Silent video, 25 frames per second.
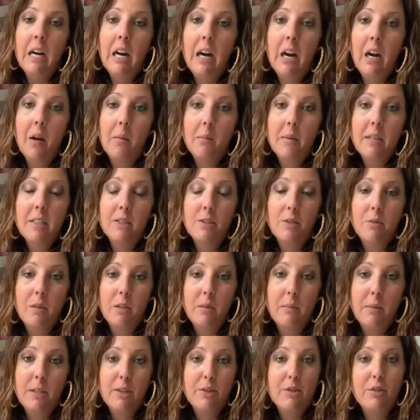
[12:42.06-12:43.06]
because you
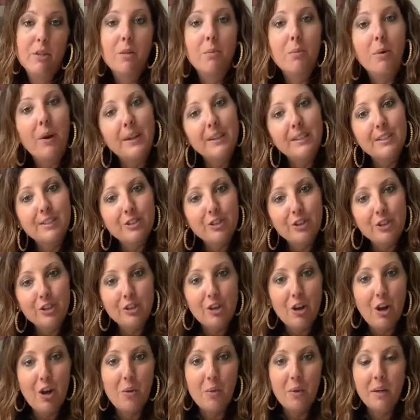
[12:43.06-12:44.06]
wanna make sure the bread is
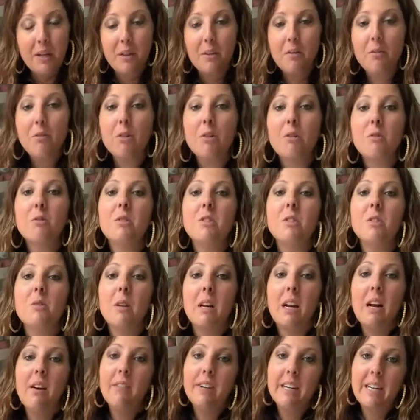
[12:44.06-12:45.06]
cooked all the way through. So you
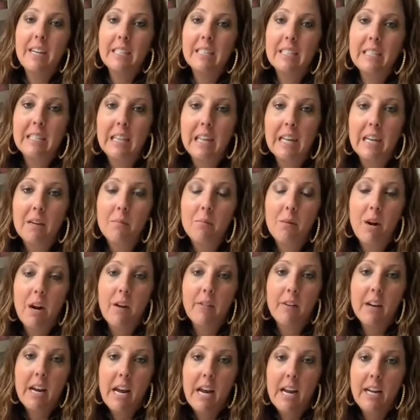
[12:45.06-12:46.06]
wanna have a nice light
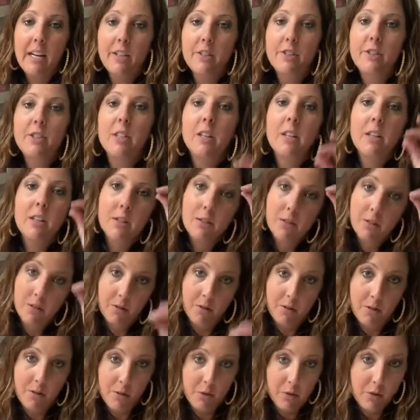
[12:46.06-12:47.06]
brown edge.
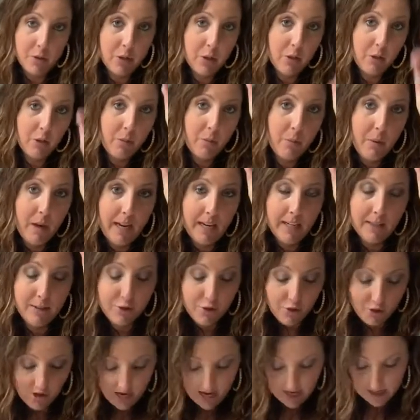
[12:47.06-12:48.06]
Do the whole
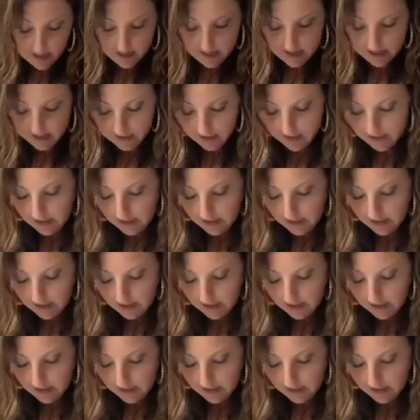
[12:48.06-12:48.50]
toothpick trick.